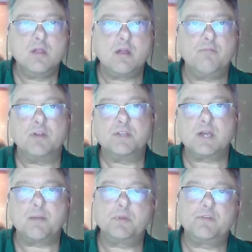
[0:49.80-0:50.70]
covering
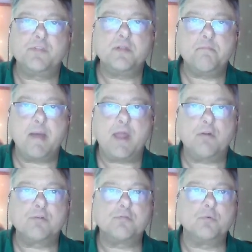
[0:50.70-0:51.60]
topics that
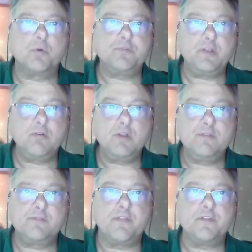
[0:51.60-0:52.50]
matter to
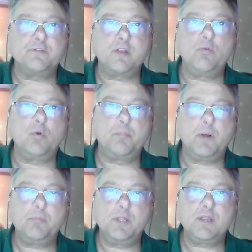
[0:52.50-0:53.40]
Rotarians and the general
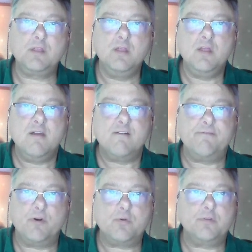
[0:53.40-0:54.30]
public,
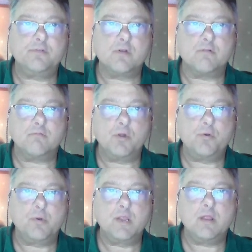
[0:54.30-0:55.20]
focused on
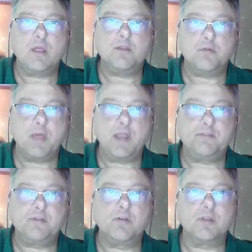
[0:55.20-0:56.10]
Rotary and
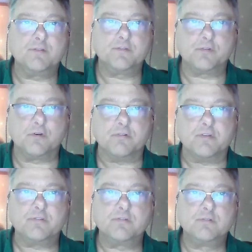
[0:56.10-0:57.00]
humanitarian
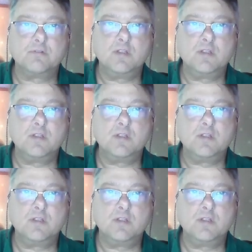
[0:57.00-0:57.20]
service.